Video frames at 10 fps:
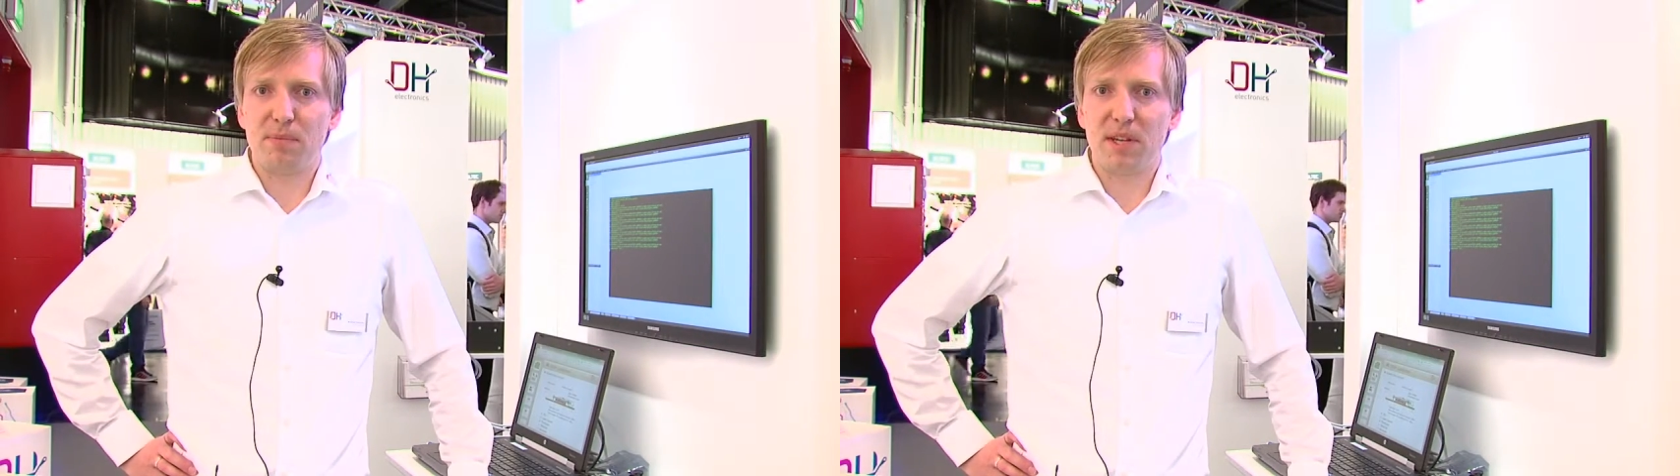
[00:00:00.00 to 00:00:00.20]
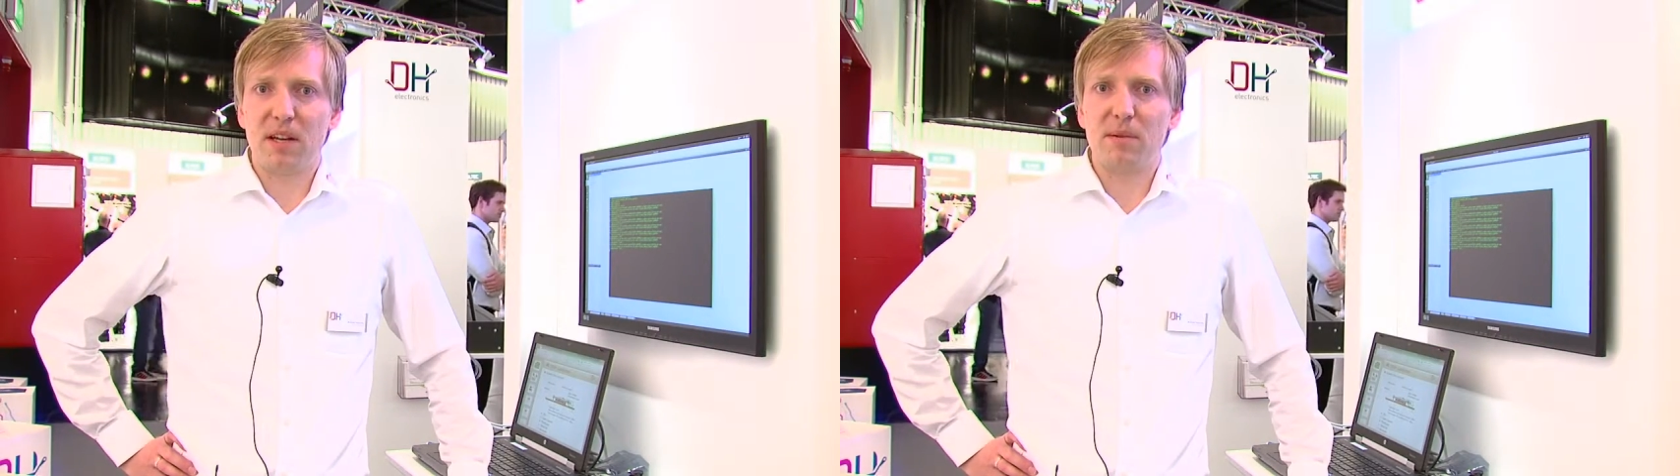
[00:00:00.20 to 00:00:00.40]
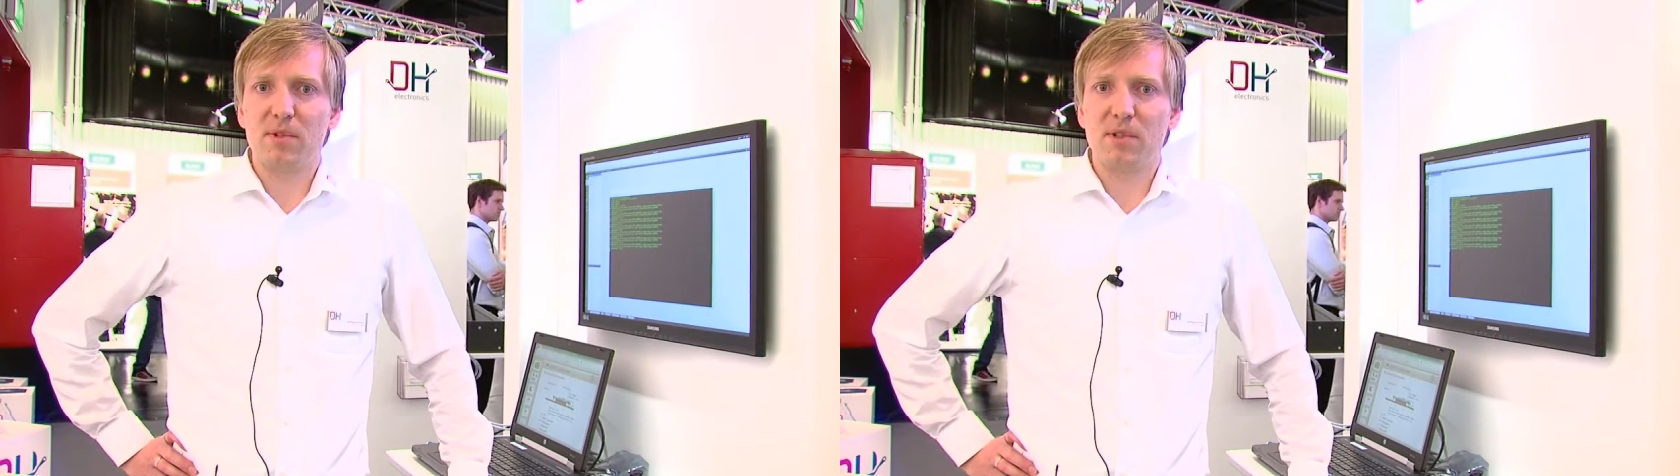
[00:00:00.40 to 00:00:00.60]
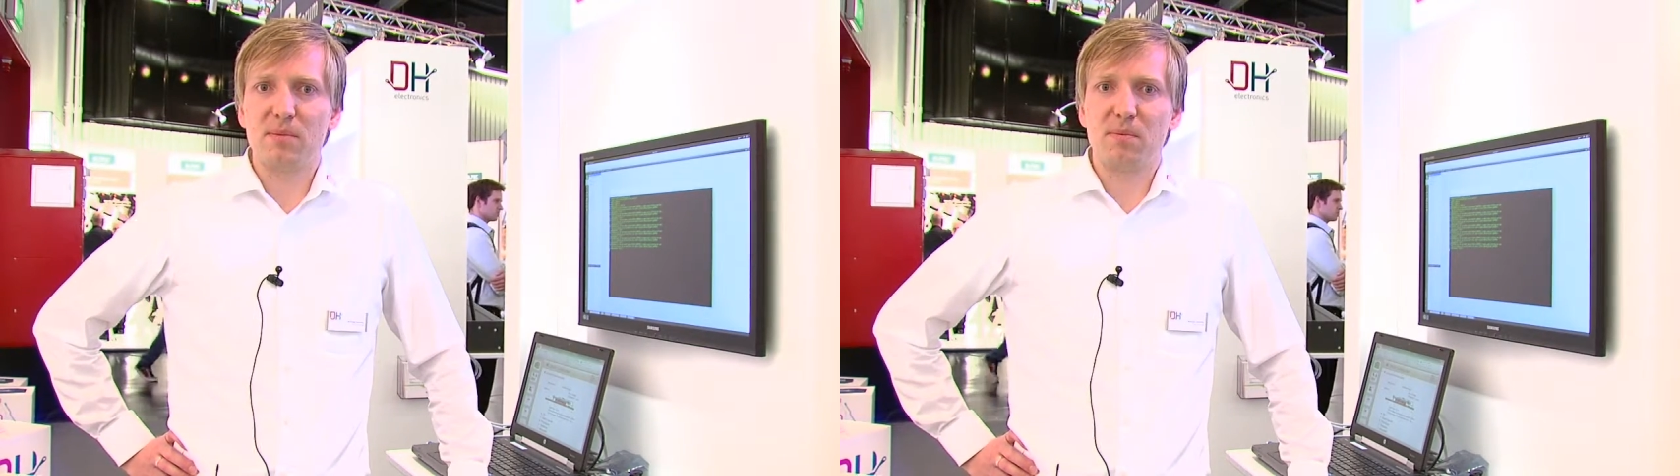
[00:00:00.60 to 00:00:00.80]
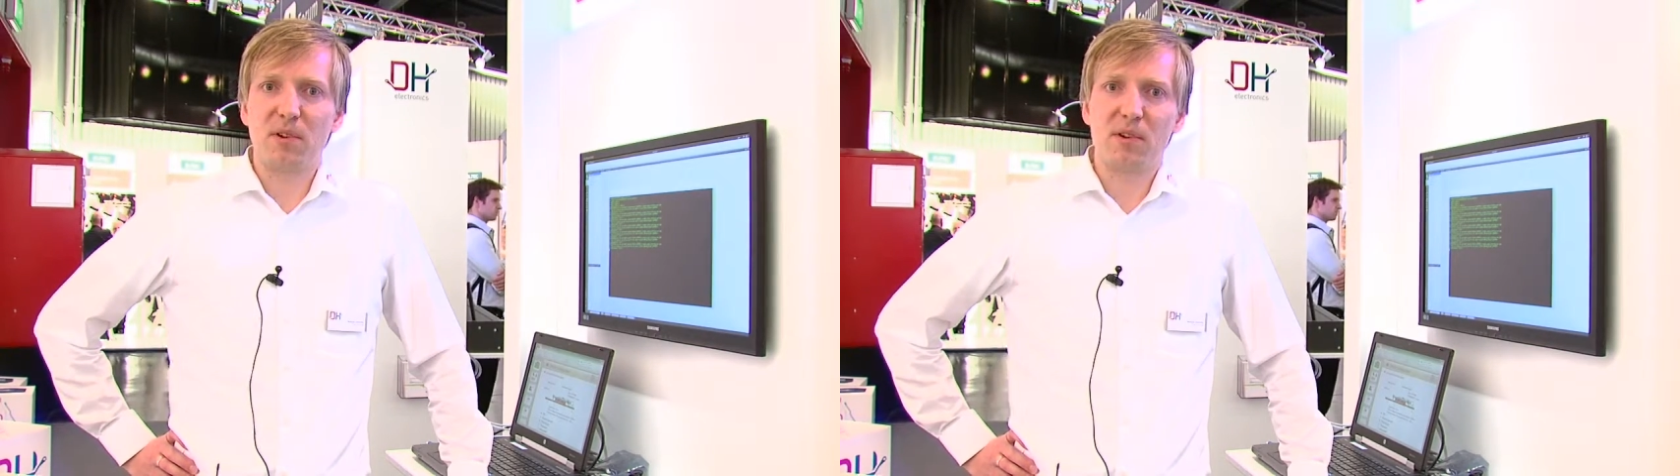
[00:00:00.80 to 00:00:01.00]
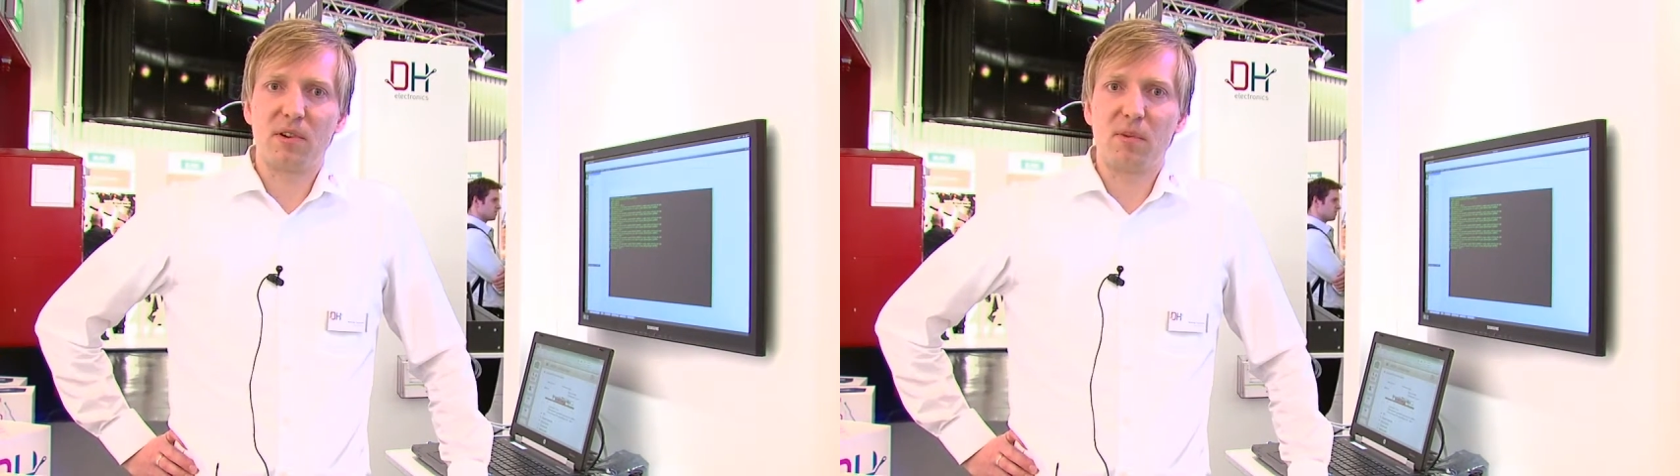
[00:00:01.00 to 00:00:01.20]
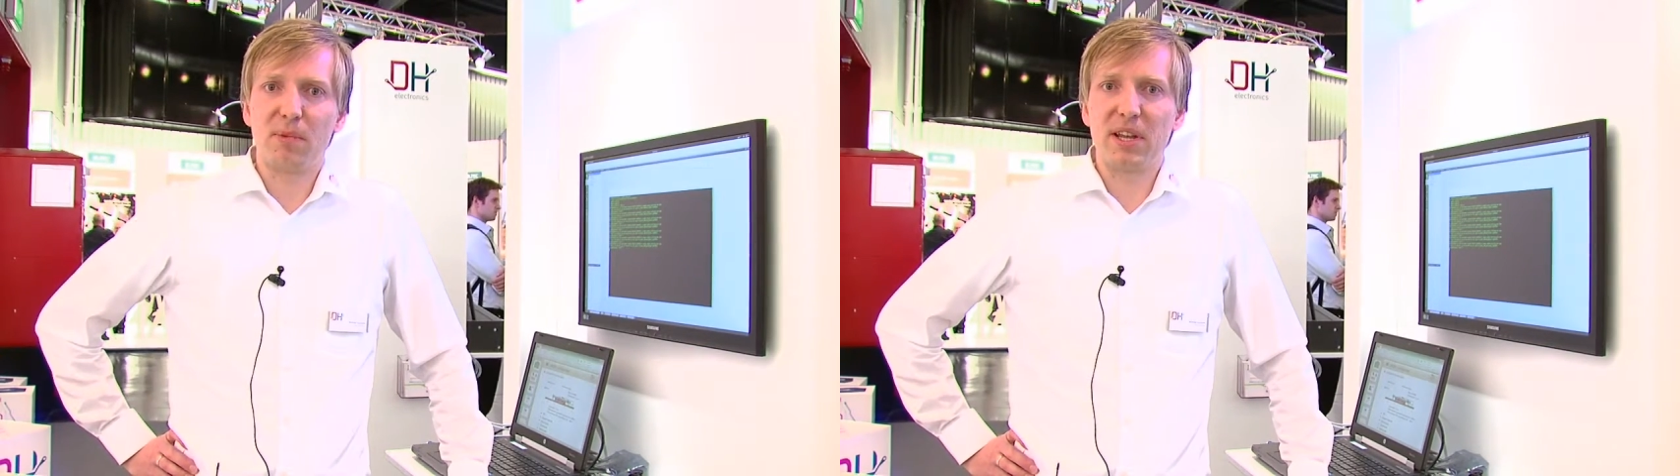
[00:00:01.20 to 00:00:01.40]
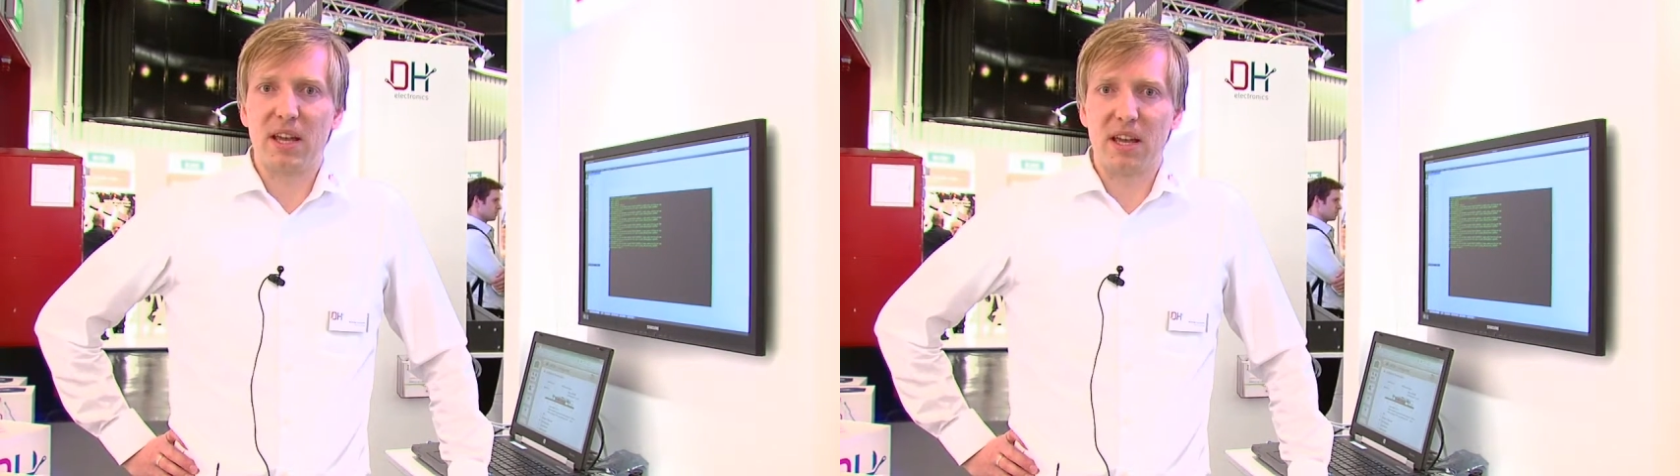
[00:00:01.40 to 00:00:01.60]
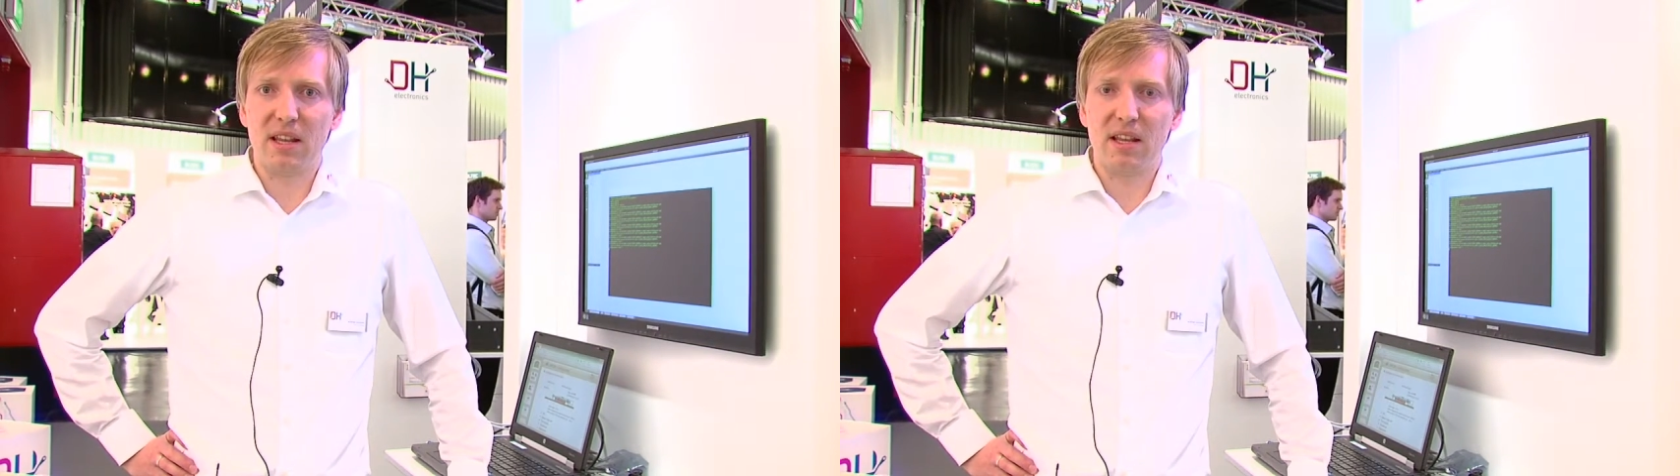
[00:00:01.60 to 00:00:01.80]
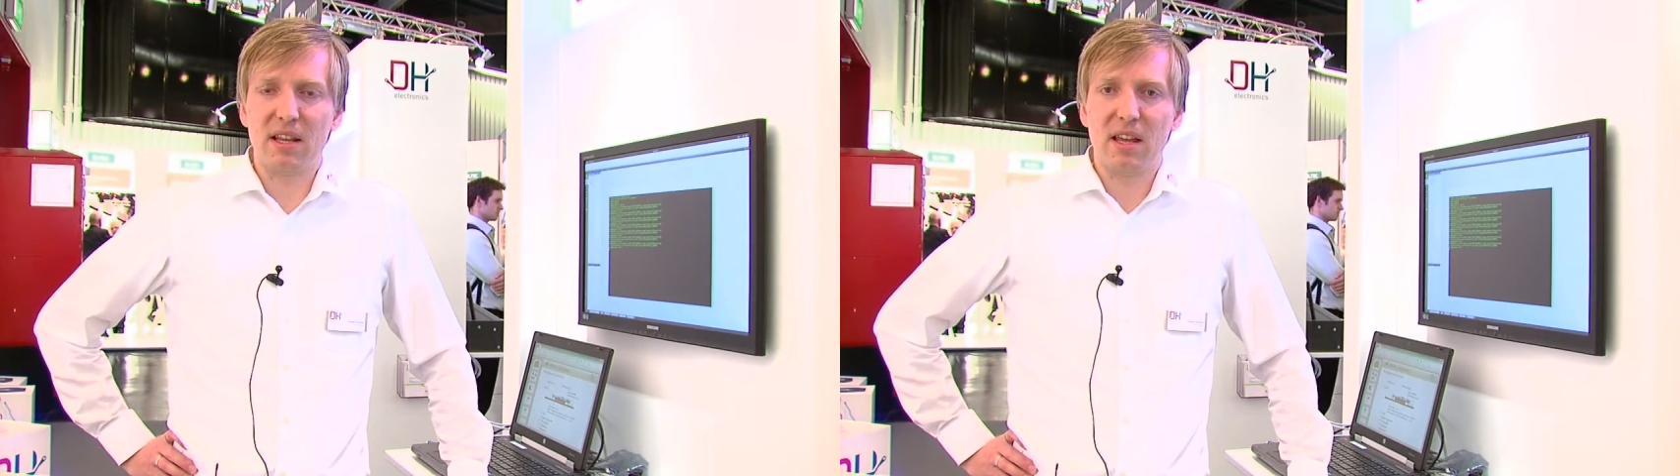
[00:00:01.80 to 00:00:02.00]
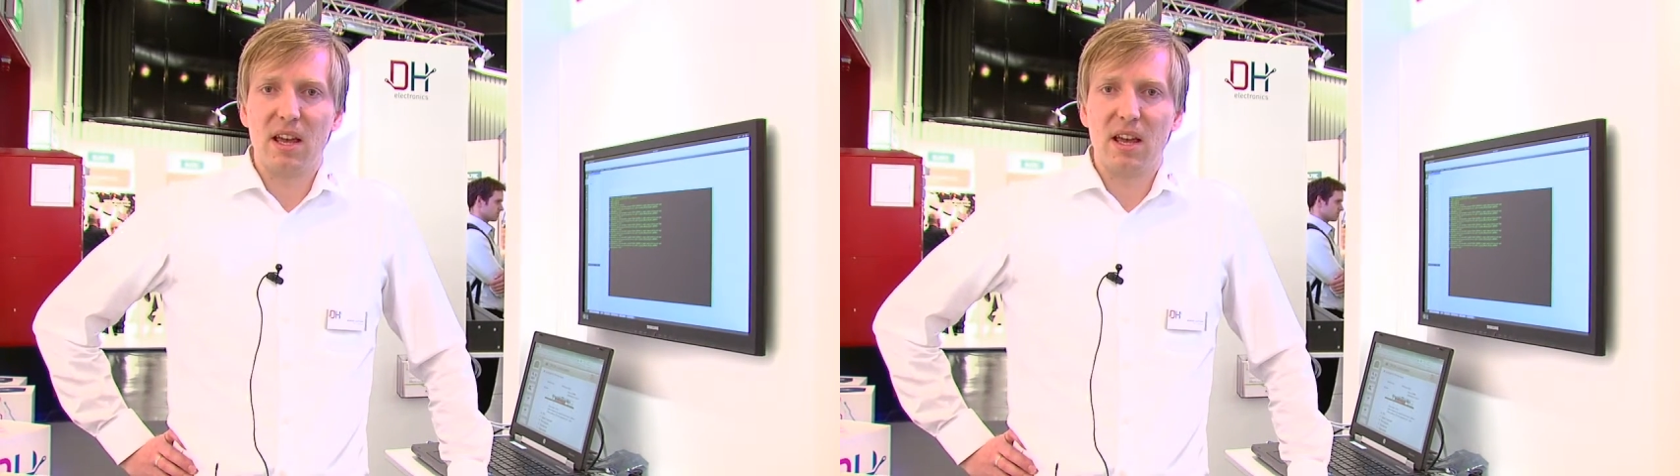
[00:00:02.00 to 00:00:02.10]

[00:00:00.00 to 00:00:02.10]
becomes more complicated